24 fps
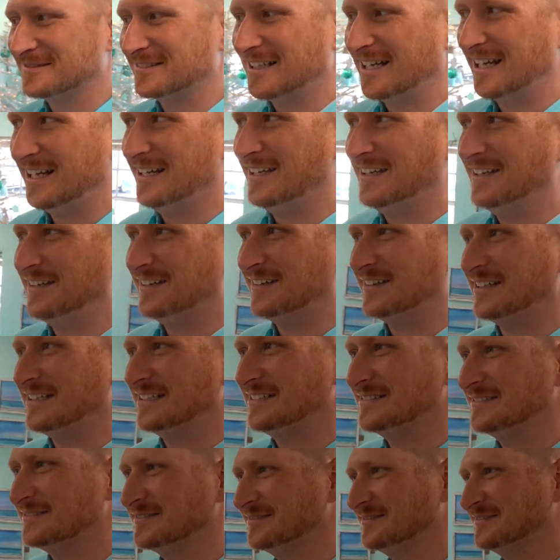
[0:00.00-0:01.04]
How you doing?
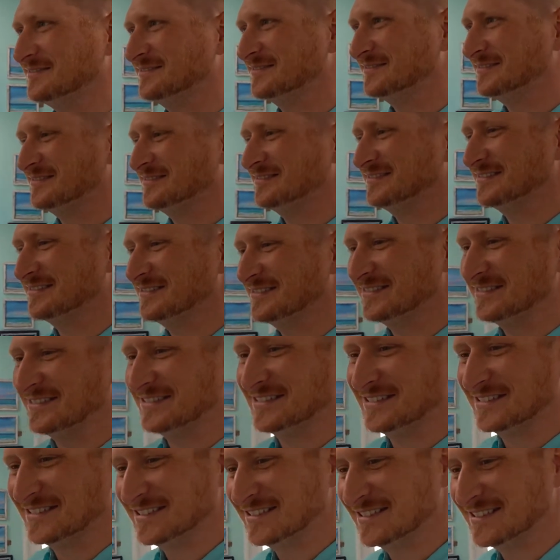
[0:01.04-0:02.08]
Good. How are
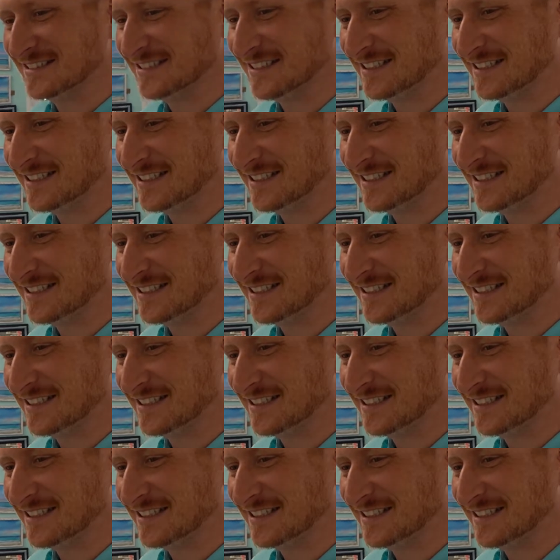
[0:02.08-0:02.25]
you?